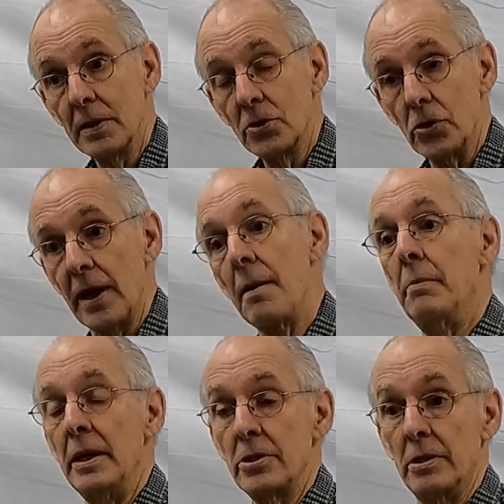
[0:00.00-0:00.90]
So
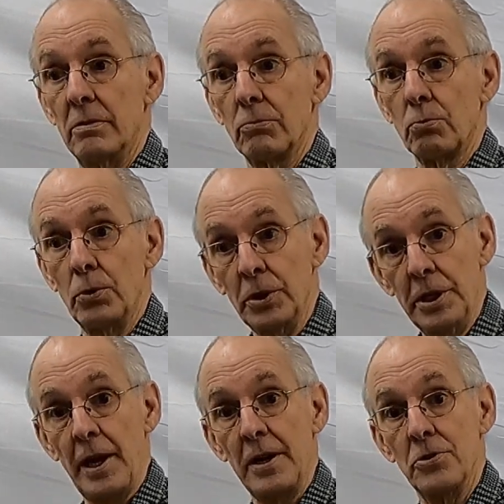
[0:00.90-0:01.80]
that makes it
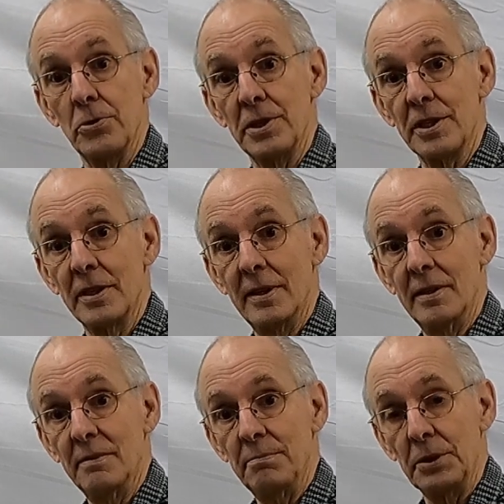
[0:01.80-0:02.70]
really dangerous
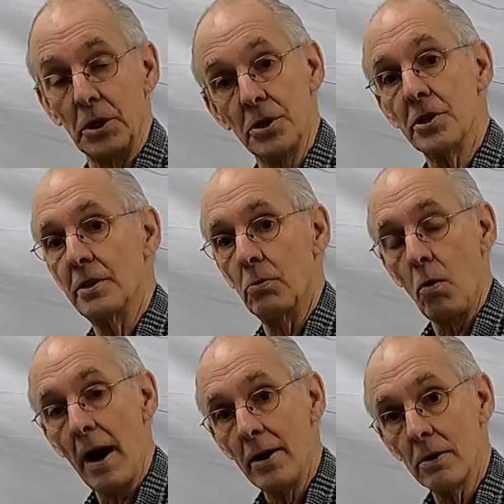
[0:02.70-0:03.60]
because of the
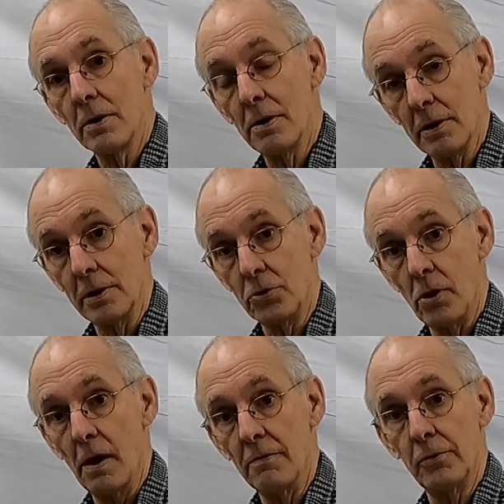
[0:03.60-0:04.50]
wire
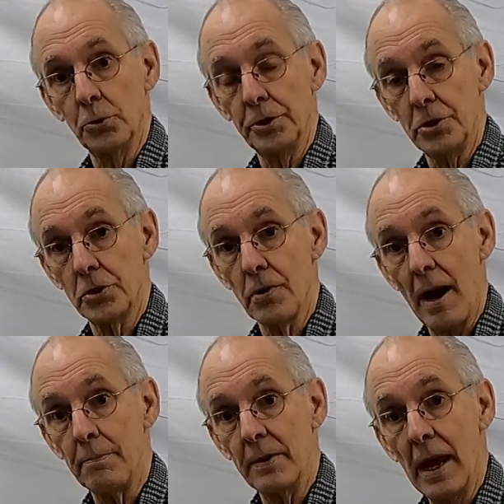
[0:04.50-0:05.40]
voltage
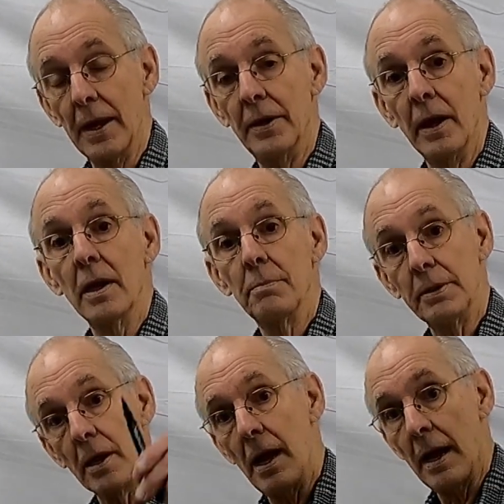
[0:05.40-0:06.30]
drop and
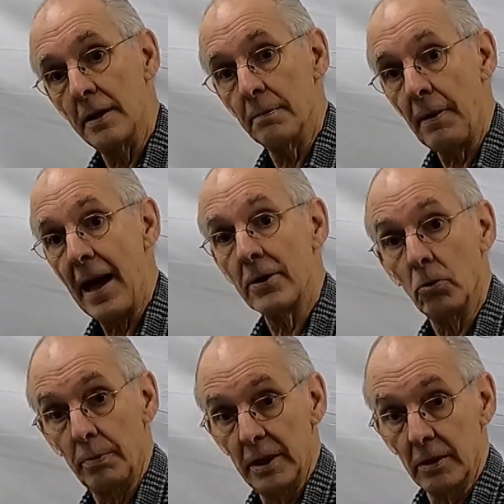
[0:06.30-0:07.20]
the
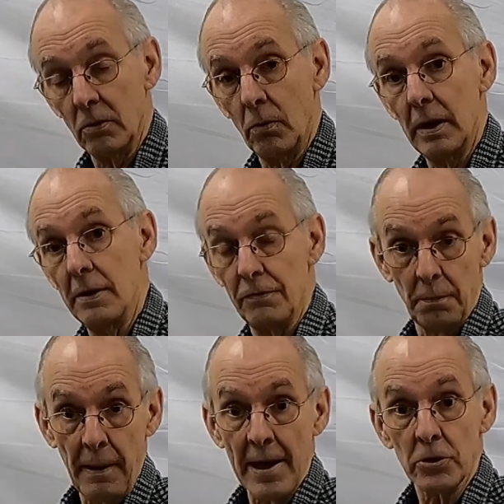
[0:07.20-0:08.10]
panel being, if the
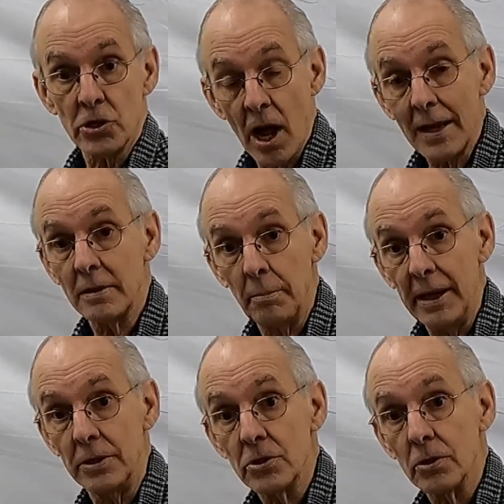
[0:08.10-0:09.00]
panel's not the
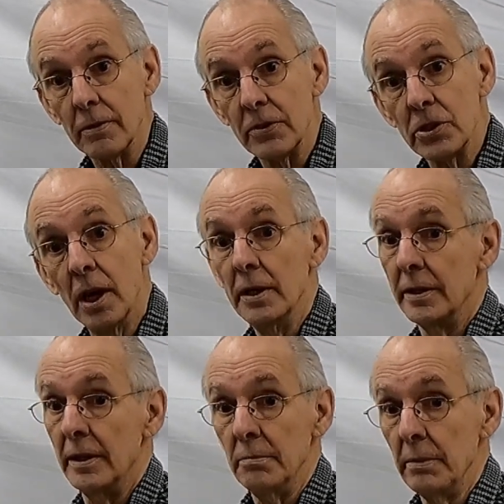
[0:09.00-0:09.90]
main service,
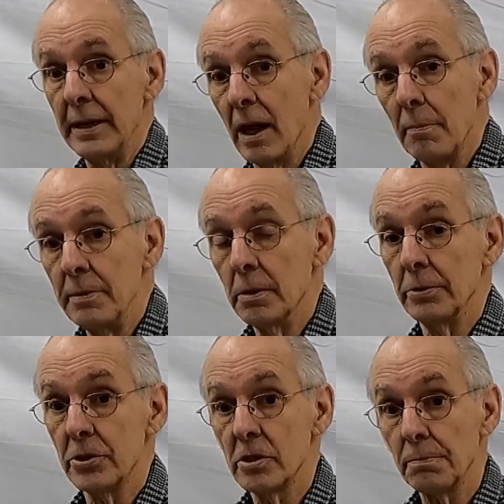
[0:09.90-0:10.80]
then it may not be
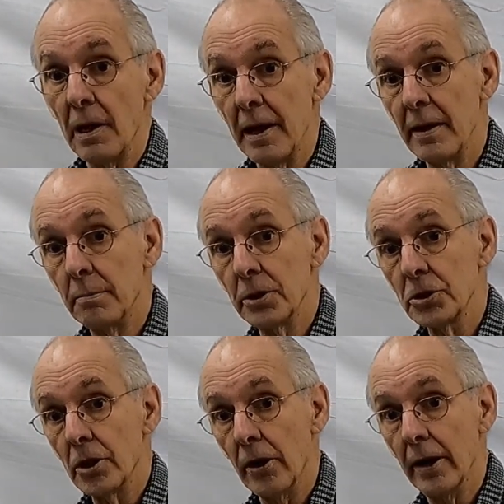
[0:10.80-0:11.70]
able to supply that
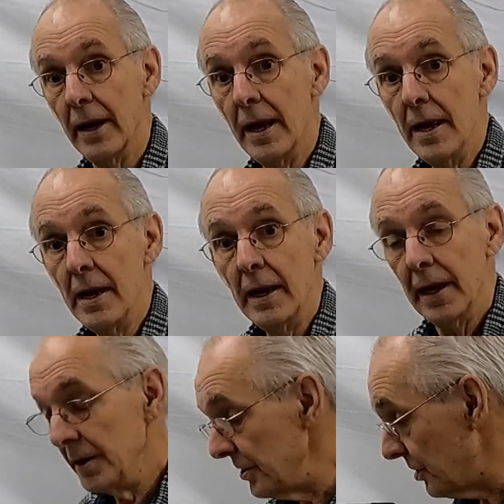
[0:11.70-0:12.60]
much current.
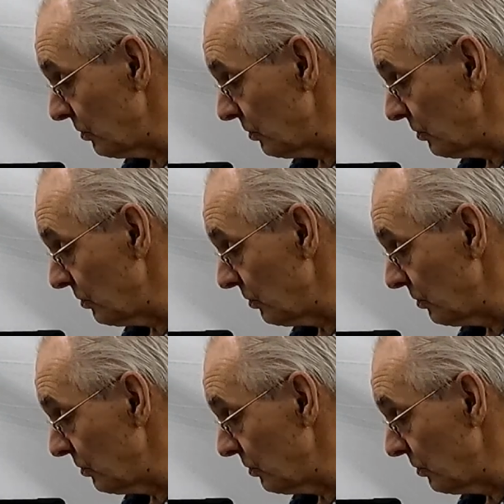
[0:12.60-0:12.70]
And this